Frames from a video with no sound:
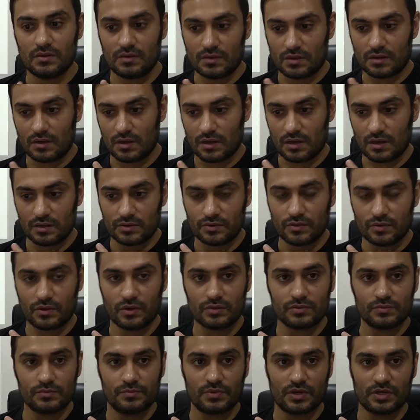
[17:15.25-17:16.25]
you're not
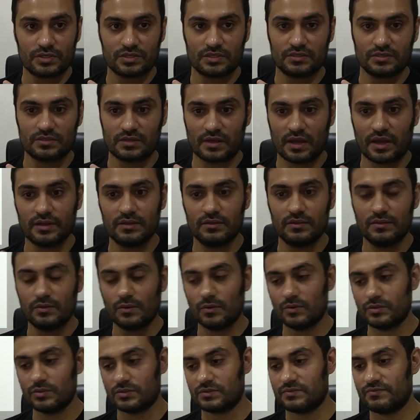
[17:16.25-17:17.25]
to brush aside
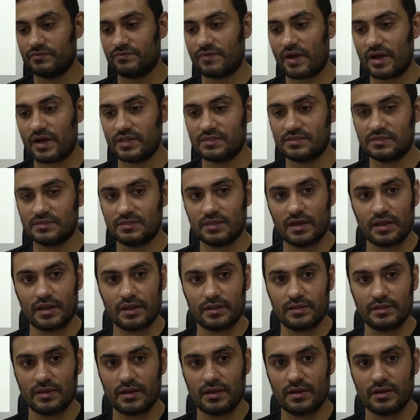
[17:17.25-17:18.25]
those fats that are
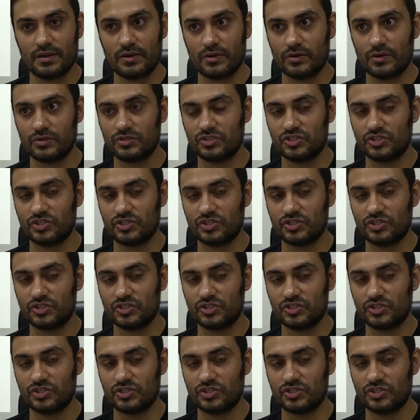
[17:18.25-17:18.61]
there in your